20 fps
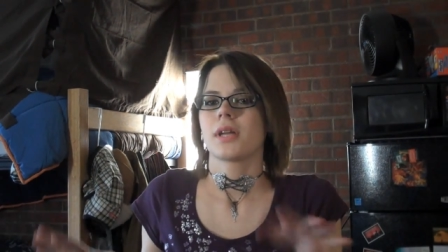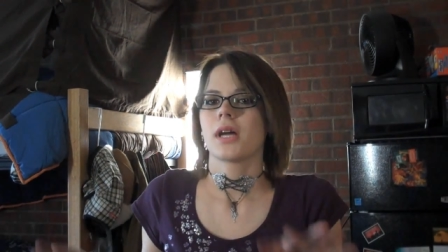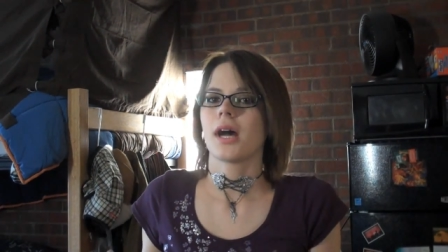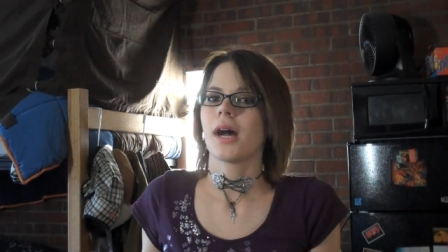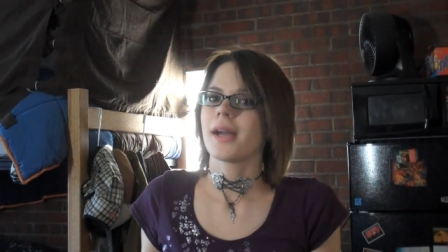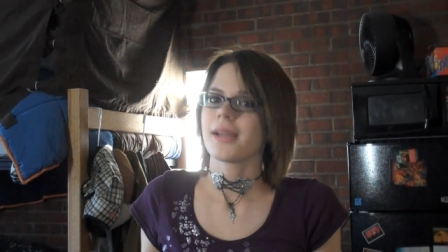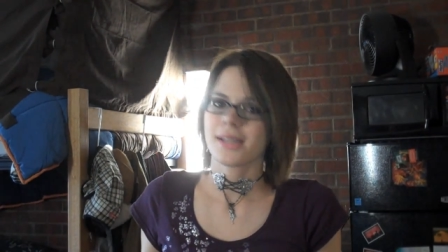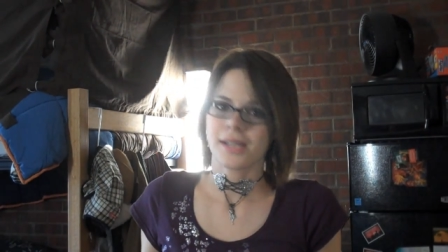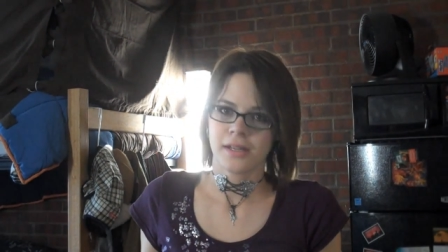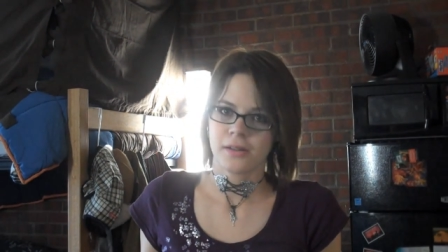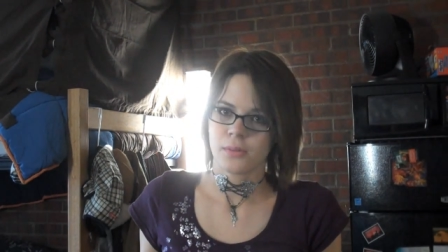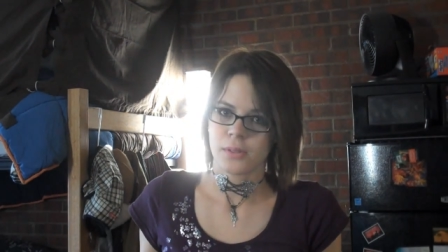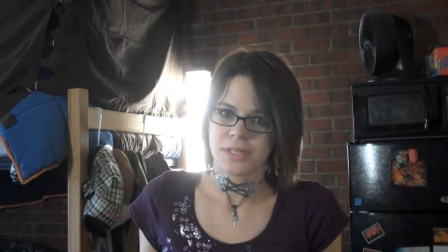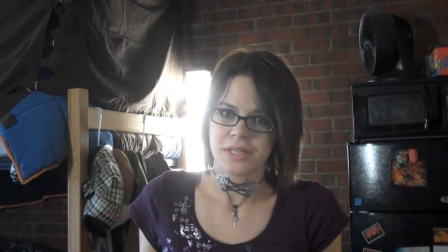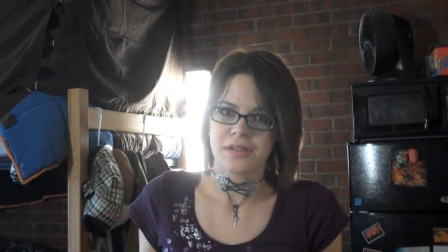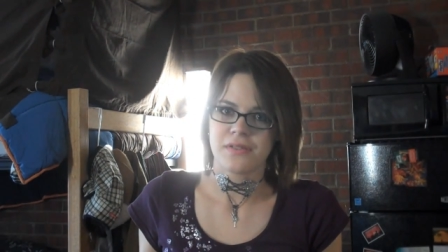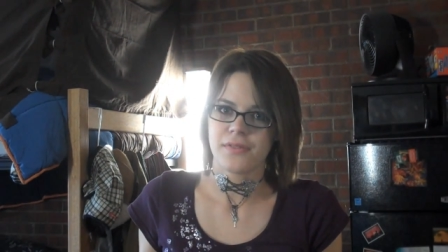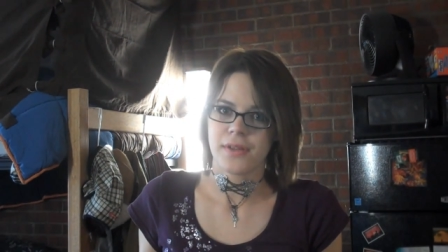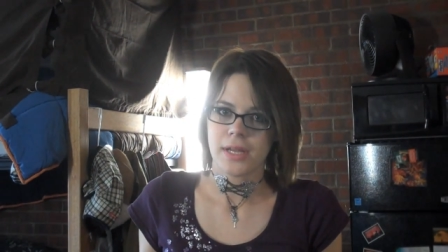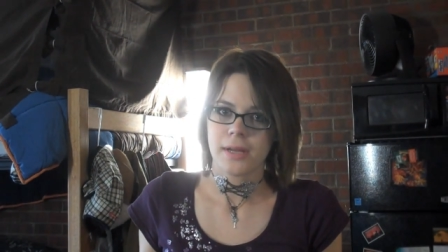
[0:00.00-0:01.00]
I kind of
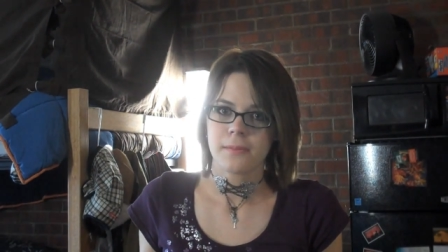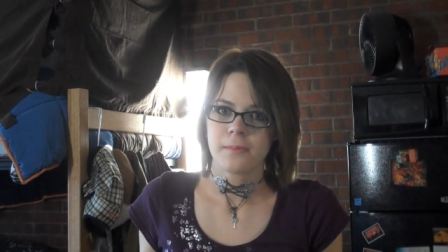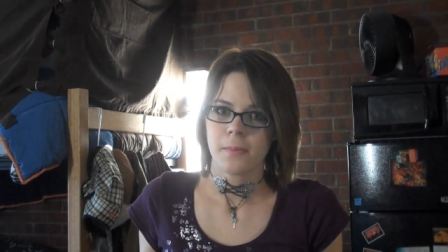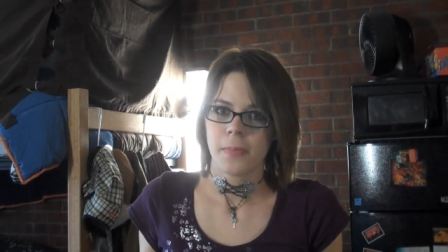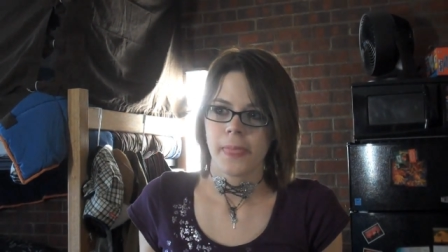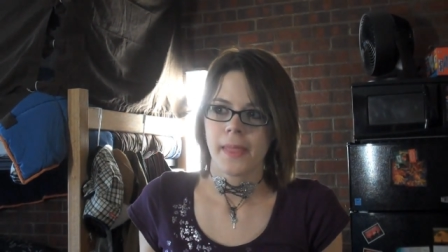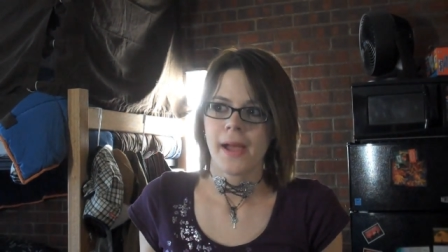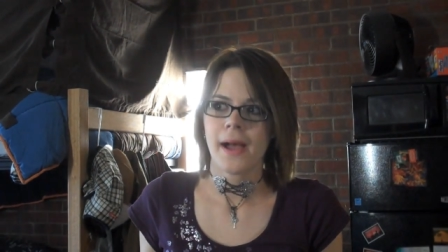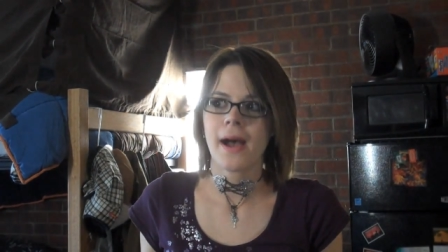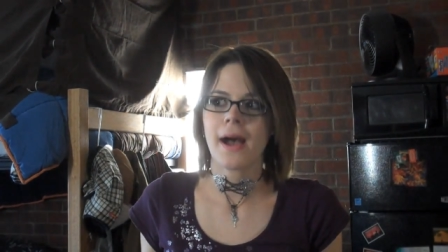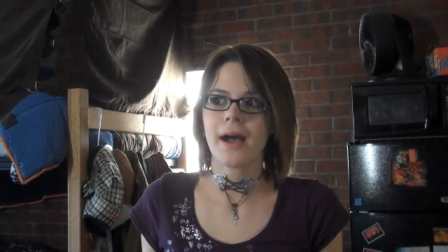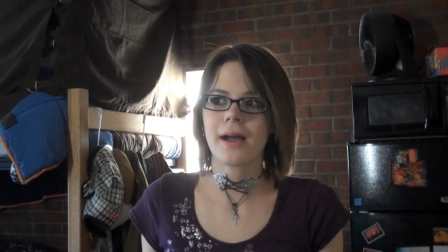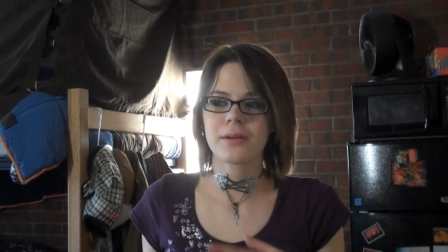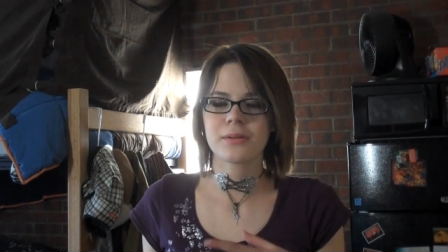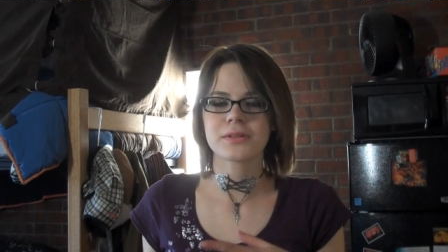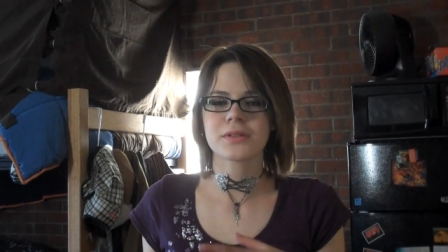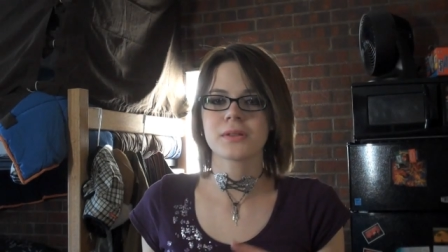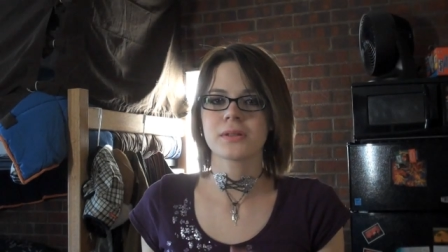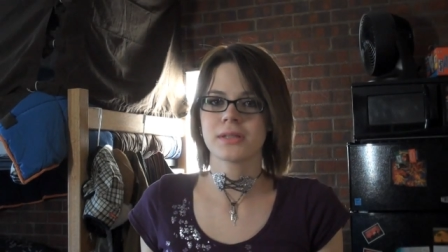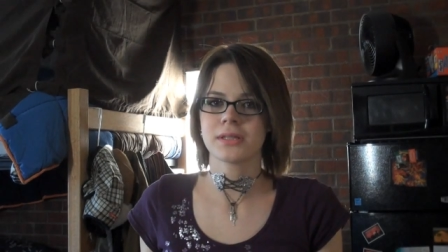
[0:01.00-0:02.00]
wasn't a fan. I
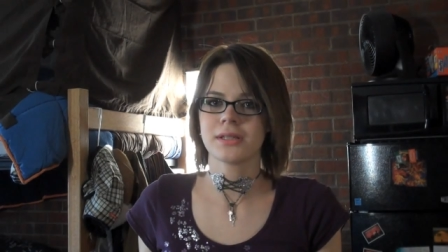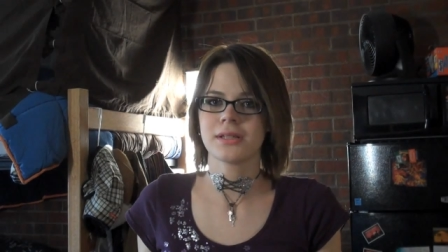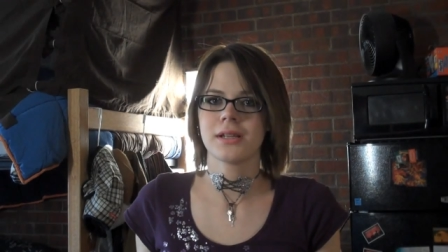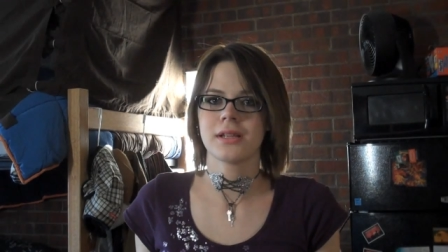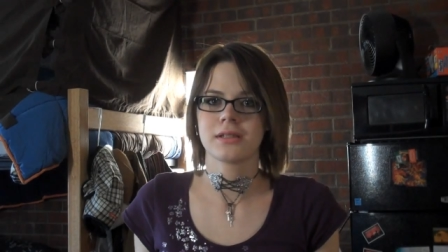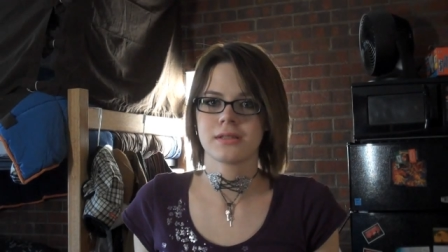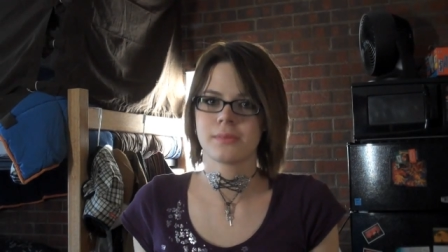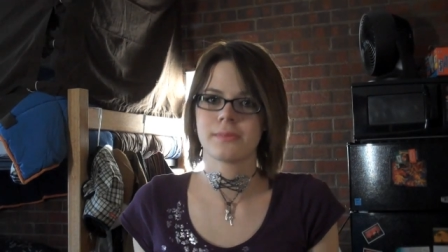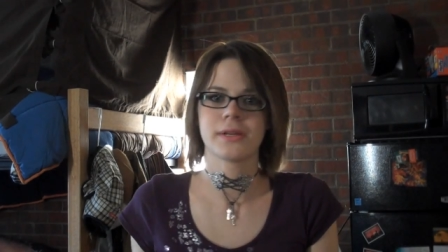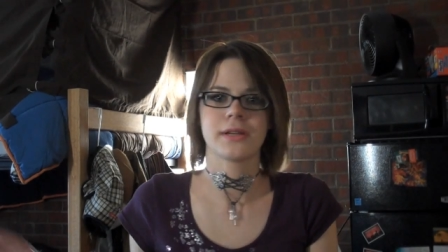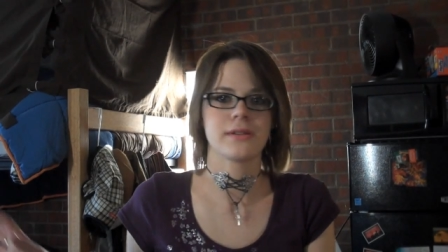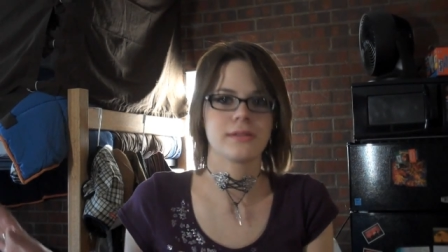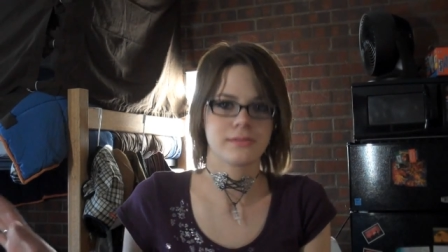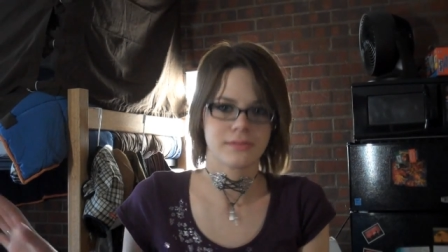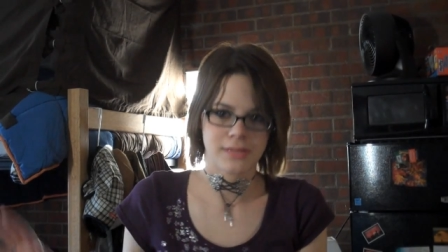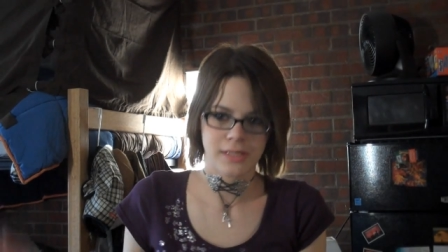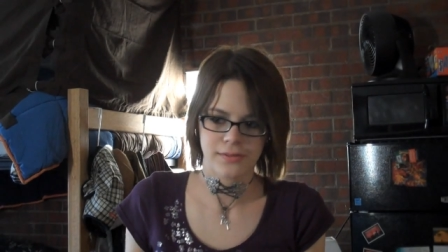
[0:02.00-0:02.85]
was holding on to my